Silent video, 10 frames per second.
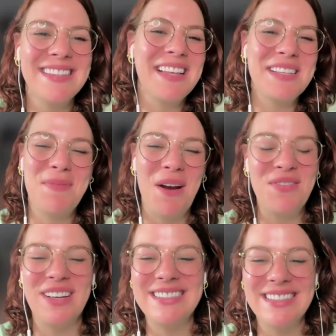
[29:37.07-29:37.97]
So that's
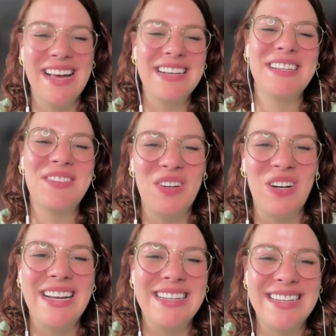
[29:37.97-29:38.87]
perfect. A lot of good
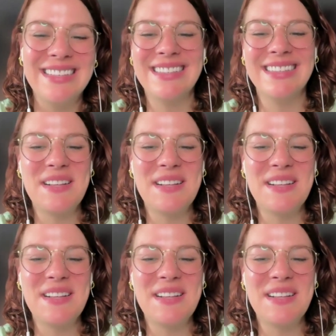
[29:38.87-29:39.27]
variety.